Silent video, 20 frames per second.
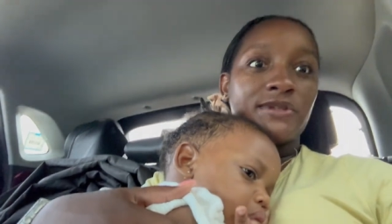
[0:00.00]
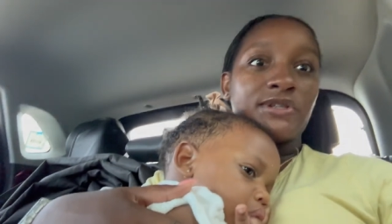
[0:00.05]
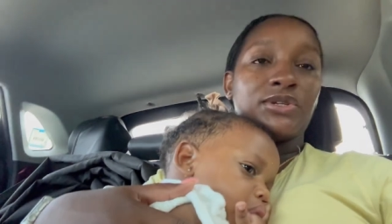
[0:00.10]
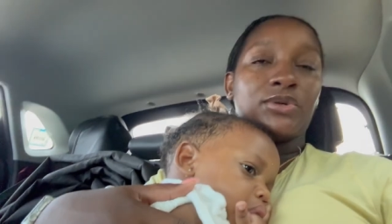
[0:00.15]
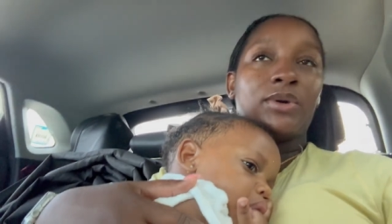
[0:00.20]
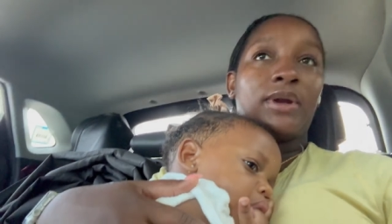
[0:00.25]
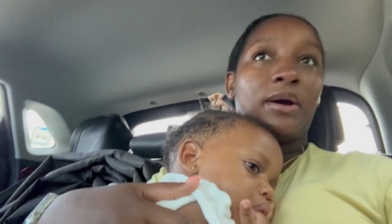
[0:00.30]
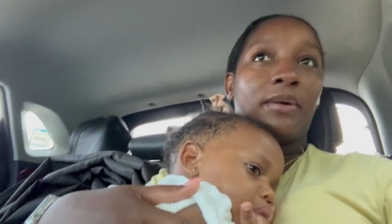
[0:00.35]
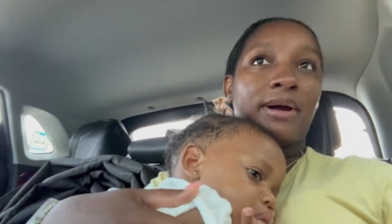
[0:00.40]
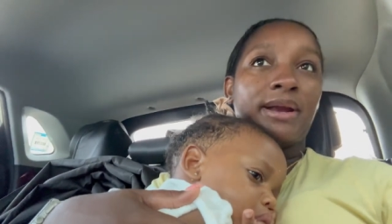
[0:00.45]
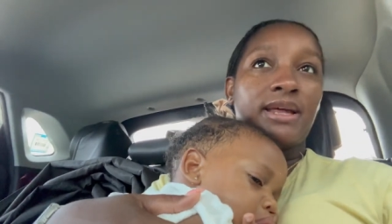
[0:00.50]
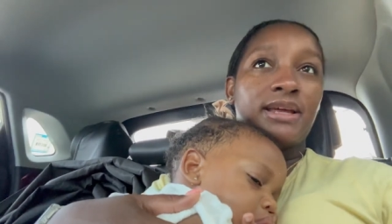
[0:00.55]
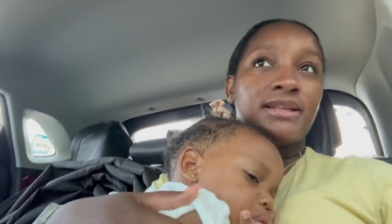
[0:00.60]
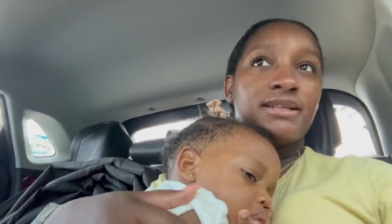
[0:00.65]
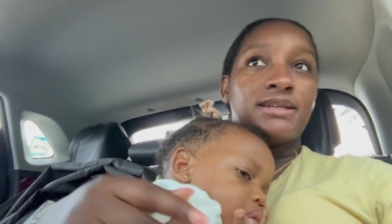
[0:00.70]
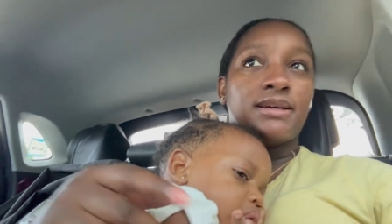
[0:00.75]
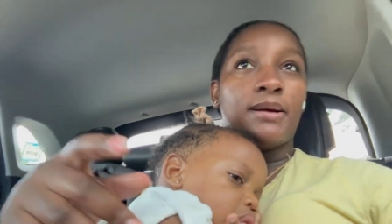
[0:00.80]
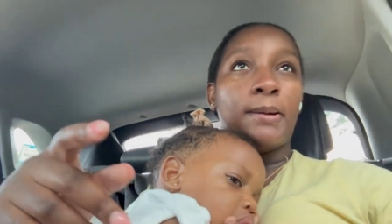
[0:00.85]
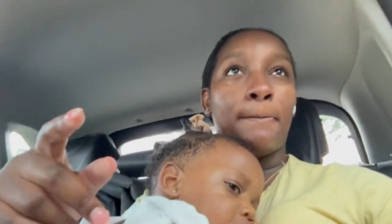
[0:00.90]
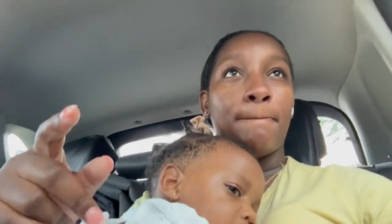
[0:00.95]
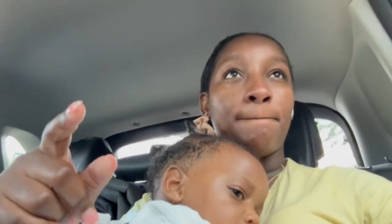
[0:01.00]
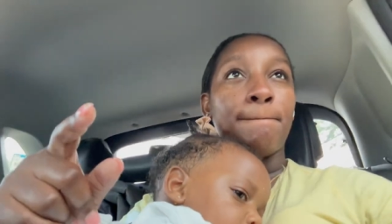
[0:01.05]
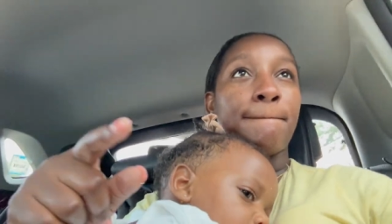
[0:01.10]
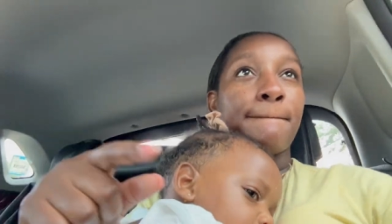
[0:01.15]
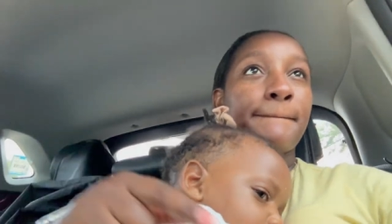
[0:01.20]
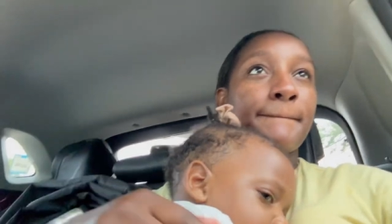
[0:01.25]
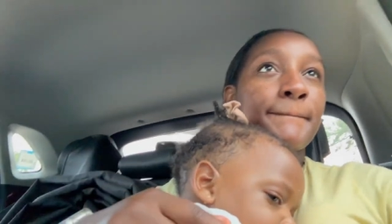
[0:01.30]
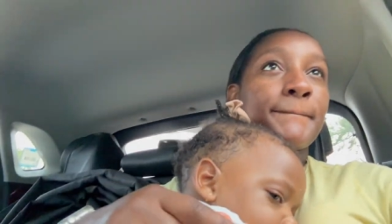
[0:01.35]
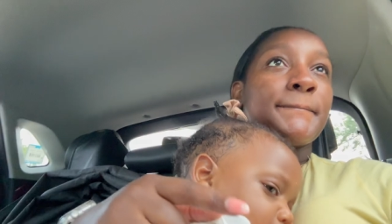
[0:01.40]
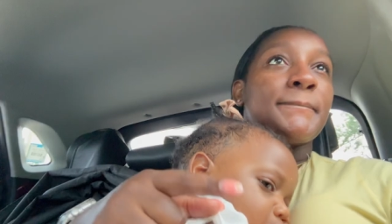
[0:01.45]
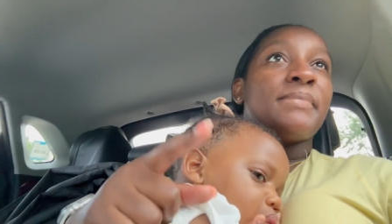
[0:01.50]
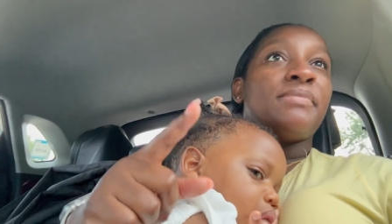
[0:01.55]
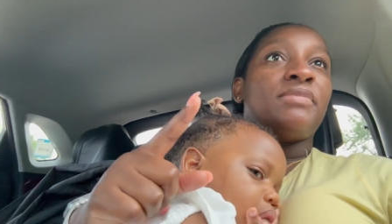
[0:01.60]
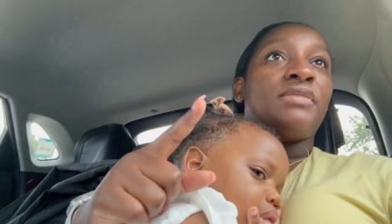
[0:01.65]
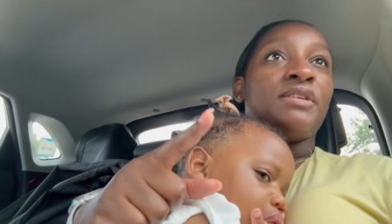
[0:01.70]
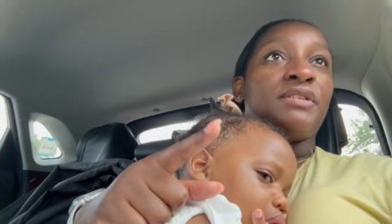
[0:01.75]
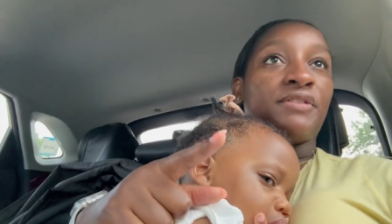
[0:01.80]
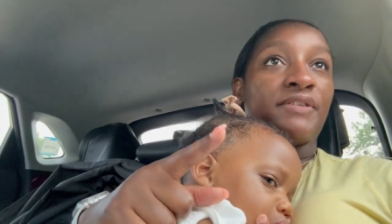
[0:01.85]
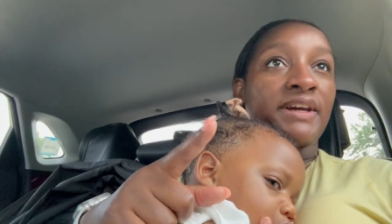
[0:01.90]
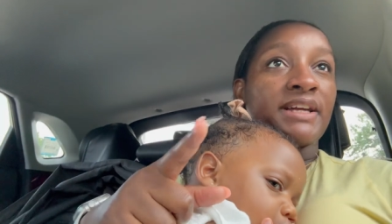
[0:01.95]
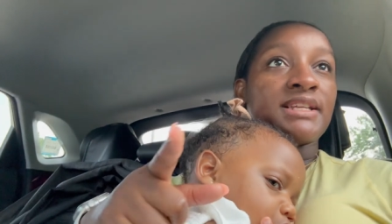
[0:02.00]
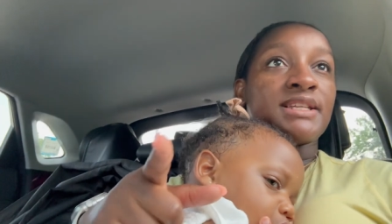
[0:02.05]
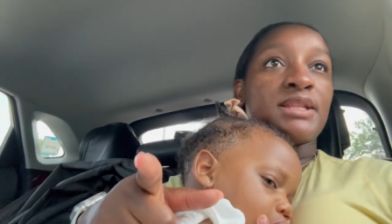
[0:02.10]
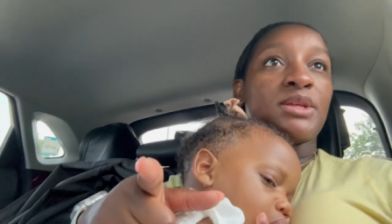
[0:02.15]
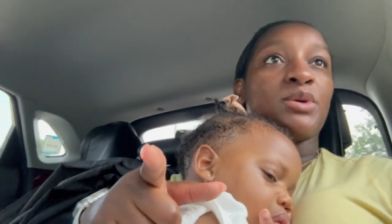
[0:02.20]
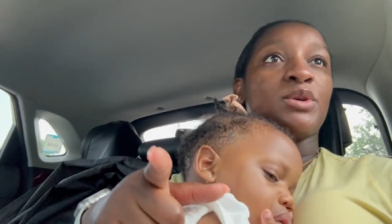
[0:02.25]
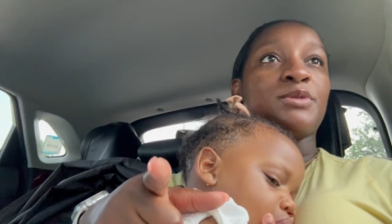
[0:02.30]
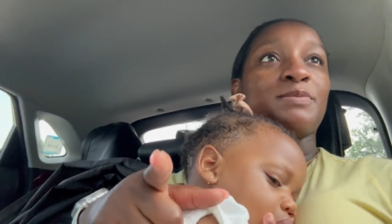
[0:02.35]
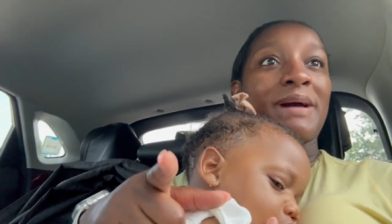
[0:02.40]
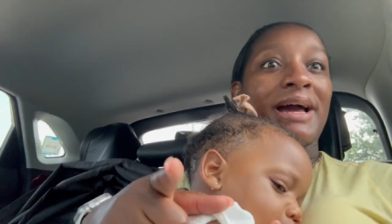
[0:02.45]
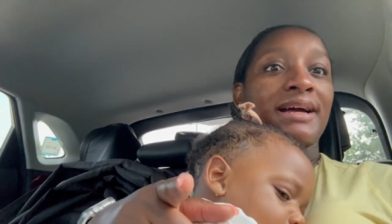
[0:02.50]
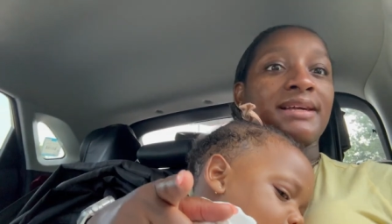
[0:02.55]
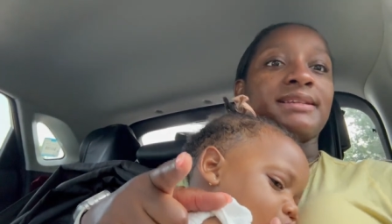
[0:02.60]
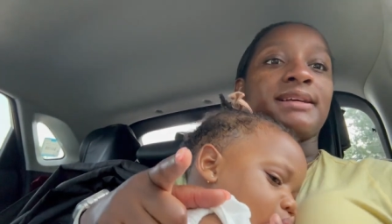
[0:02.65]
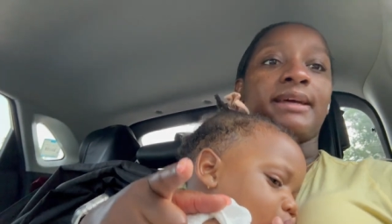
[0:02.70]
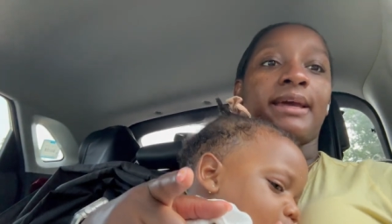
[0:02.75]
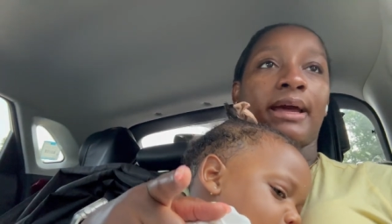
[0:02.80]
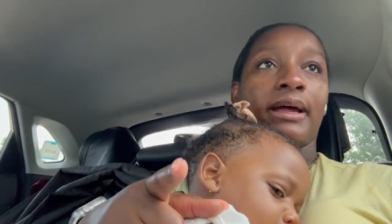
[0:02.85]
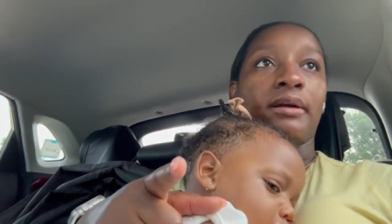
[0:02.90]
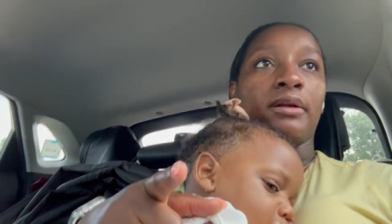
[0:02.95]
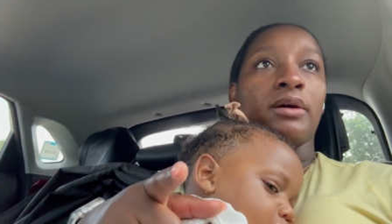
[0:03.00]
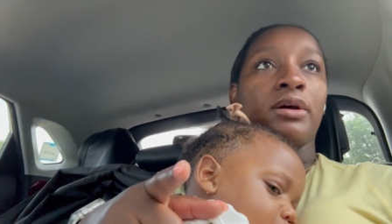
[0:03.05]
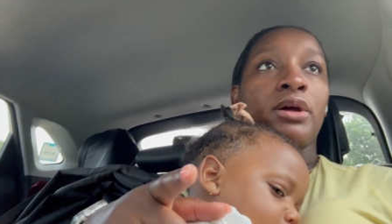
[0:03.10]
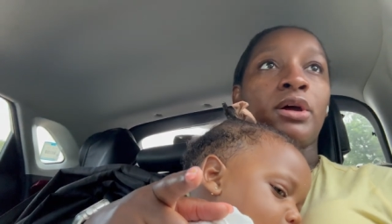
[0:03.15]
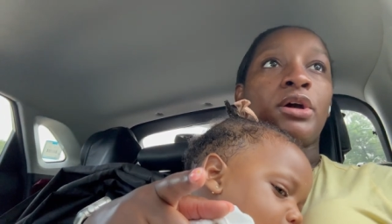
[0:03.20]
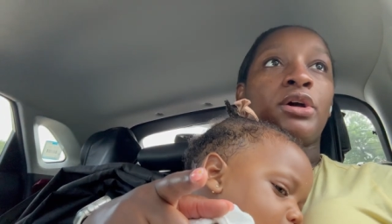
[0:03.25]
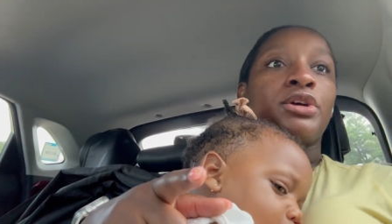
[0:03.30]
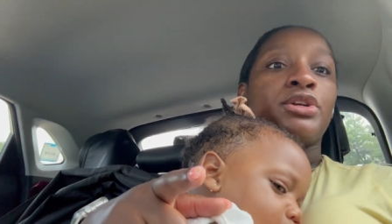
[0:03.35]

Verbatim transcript: So now I need to fix those bags again.